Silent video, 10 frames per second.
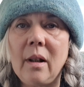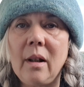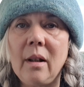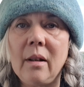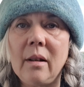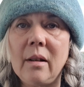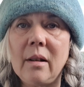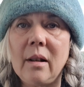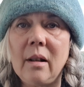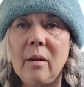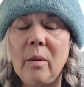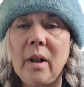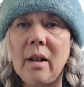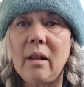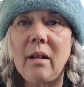And
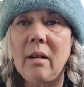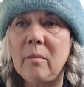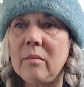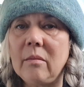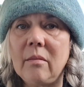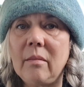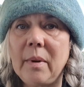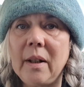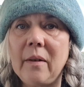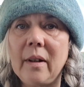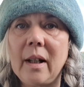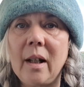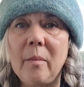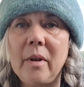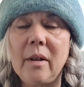while I'm perfectly
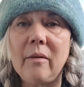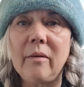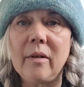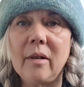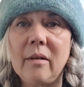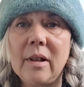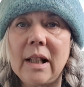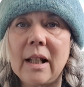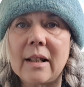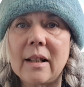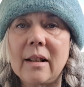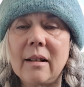happy to ask,